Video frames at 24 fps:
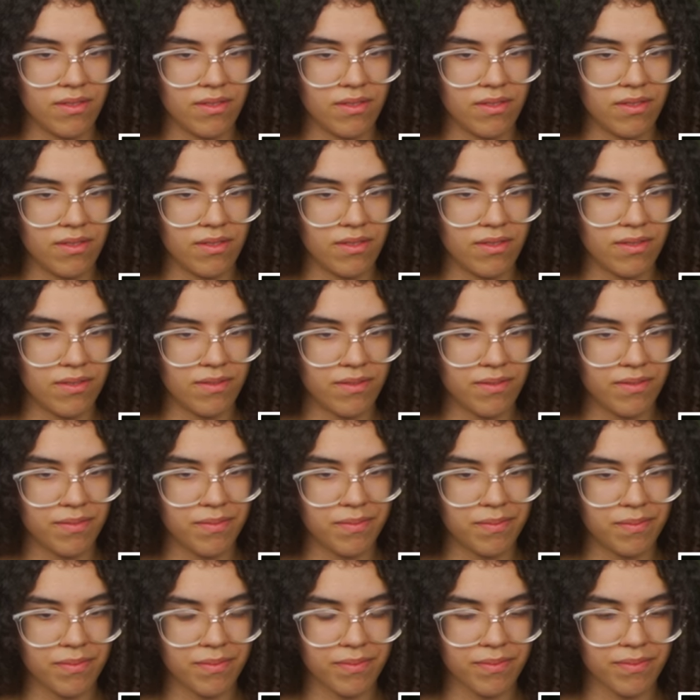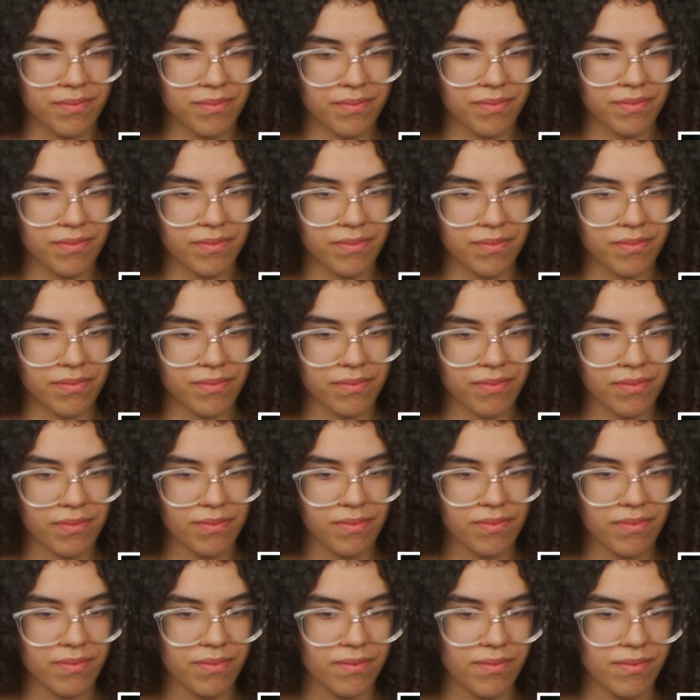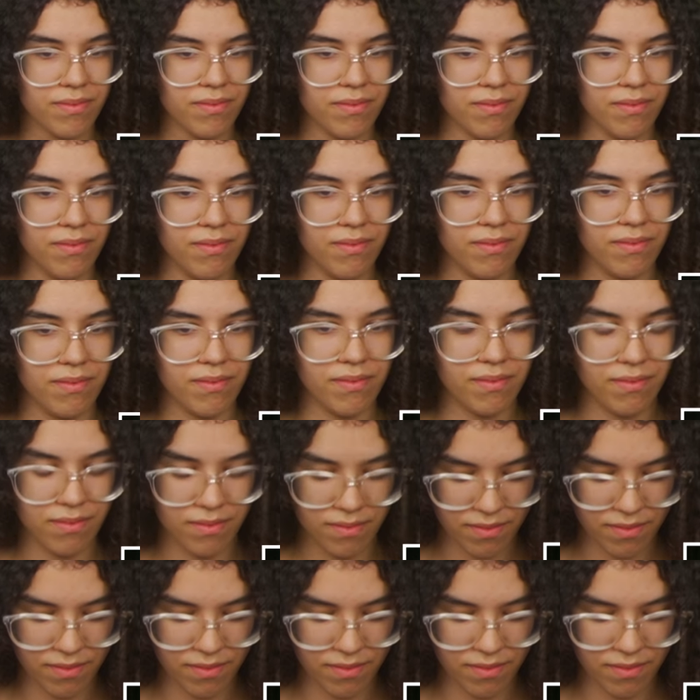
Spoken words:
The person shown says nothing.